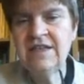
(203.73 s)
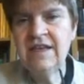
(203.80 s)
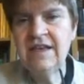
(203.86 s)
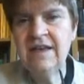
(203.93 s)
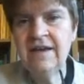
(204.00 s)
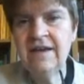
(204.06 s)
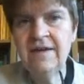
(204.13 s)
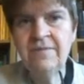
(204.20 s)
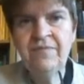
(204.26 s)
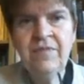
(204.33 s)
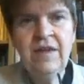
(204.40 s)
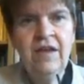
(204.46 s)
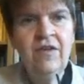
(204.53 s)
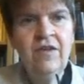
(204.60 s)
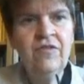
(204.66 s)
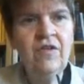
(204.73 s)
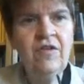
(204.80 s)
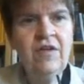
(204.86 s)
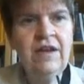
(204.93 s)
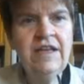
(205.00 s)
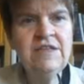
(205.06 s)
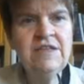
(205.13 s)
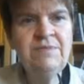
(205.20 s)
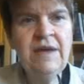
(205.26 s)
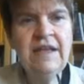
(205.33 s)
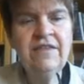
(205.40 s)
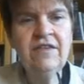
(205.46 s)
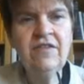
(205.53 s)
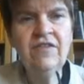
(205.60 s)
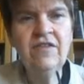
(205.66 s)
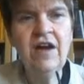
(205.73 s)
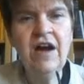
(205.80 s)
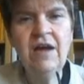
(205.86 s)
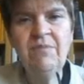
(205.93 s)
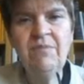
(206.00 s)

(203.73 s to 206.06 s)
So let's make the sky bigger and let's